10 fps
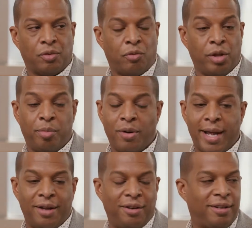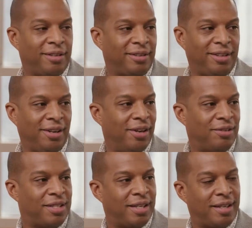Really proud you
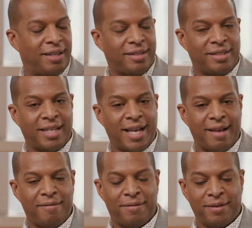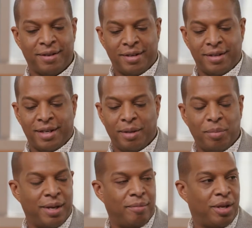know, to, to have him
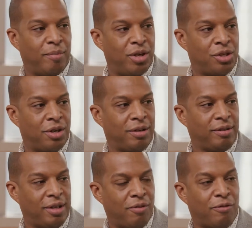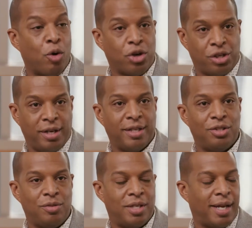become the commissioner. You know, fortunate, as
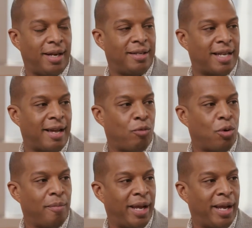you said, to have Warde